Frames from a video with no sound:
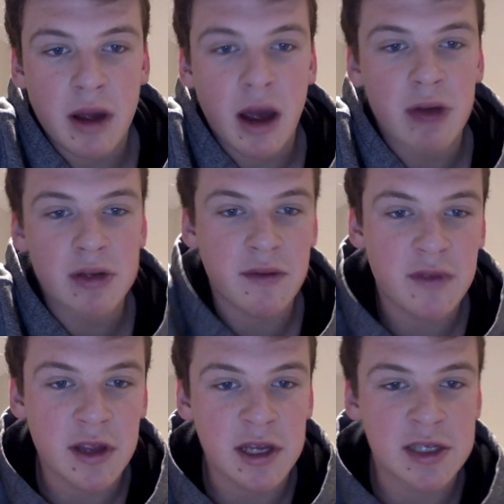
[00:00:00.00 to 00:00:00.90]
out of
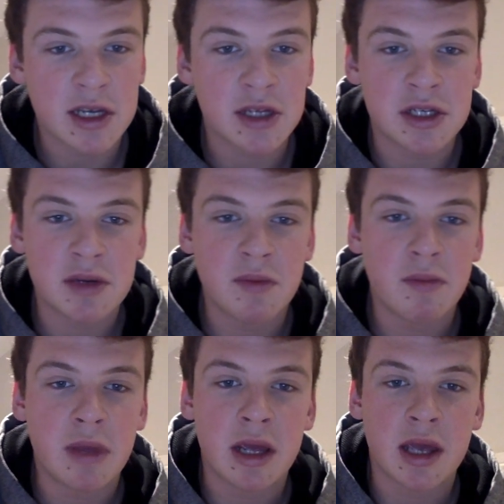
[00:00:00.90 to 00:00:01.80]
the discussion
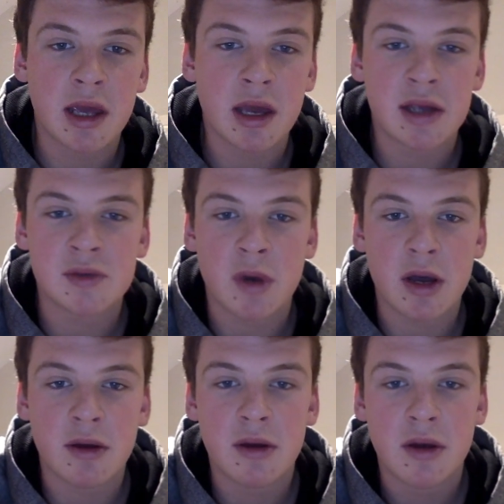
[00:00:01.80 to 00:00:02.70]
making as
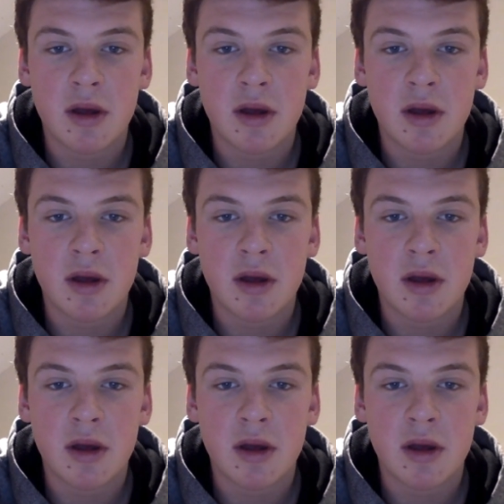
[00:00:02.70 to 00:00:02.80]
well.